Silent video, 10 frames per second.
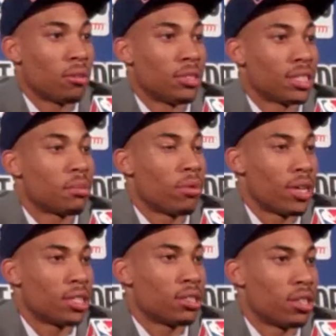Just to bring
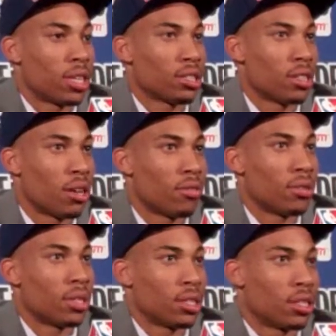it to the next level,
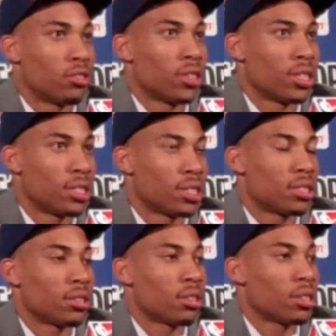the
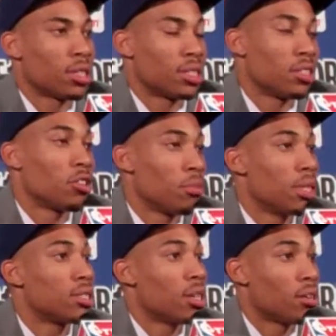transition is still going to
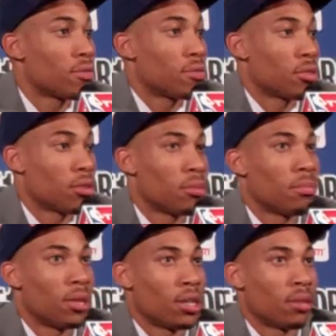be tough,
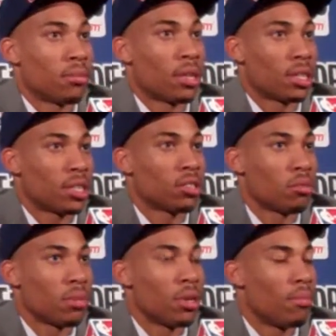but I think it's
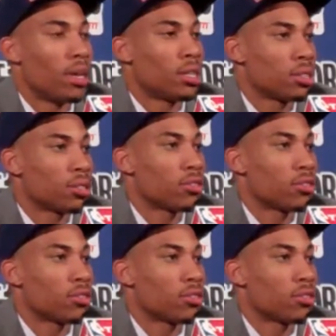going to be the best.